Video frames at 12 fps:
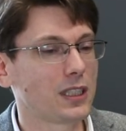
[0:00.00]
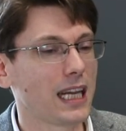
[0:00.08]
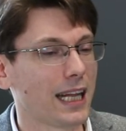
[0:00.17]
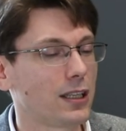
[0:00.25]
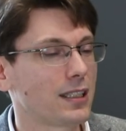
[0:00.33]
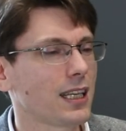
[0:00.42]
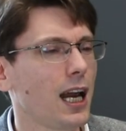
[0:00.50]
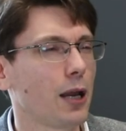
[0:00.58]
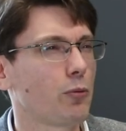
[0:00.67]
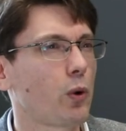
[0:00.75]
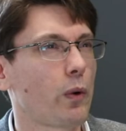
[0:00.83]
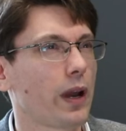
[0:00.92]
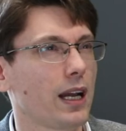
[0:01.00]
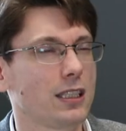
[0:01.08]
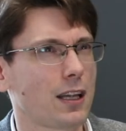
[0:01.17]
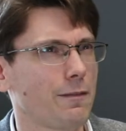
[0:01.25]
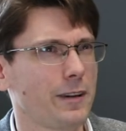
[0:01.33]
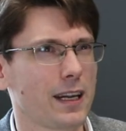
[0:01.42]
at the time, we were in
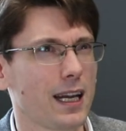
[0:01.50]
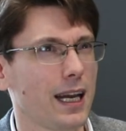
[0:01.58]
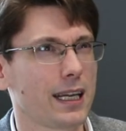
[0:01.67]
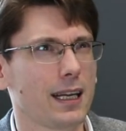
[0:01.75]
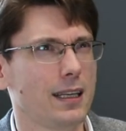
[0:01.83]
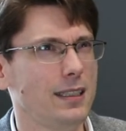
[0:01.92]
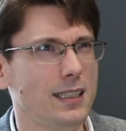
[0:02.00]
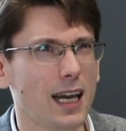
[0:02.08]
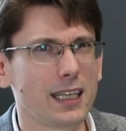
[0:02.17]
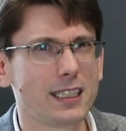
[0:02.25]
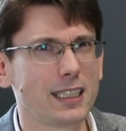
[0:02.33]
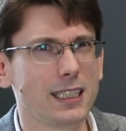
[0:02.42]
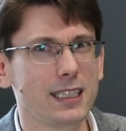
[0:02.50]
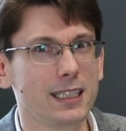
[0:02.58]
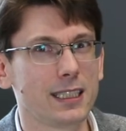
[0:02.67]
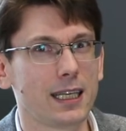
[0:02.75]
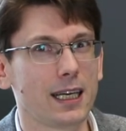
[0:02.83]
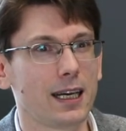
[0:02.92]
something like
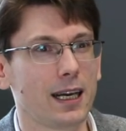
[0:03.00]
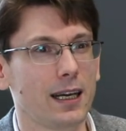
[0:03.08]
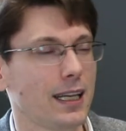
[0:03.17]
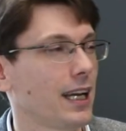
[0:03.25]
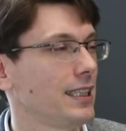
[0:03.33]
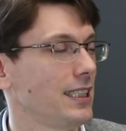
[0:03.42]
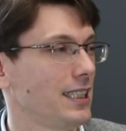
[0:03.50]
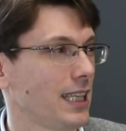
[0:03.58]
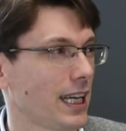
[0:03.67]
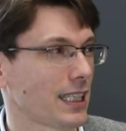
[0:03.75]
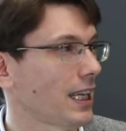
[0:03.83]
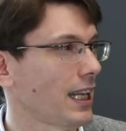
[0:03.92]
1996.